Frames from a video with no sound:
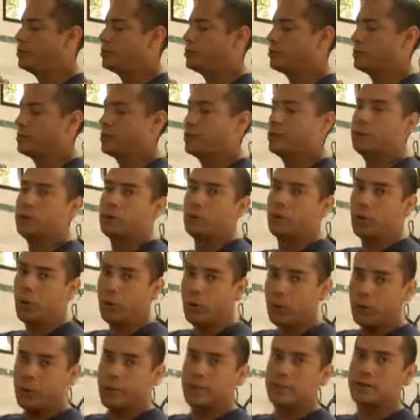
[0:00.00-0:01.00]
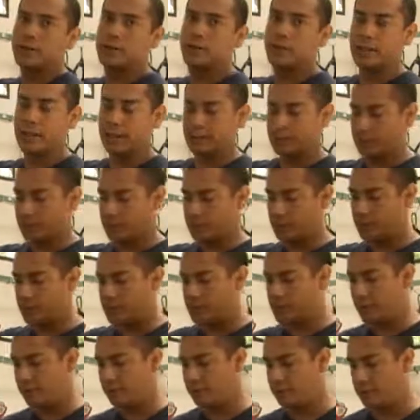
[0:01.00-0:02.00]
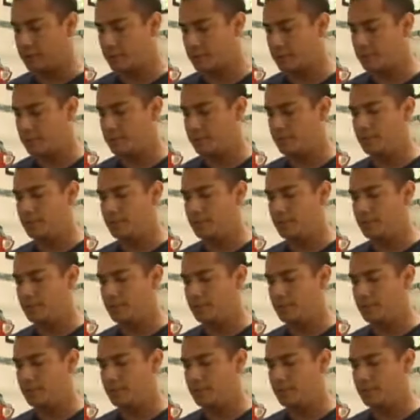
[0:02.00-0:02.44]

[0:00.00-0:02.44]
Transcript: sure that you're always connected to the safety line.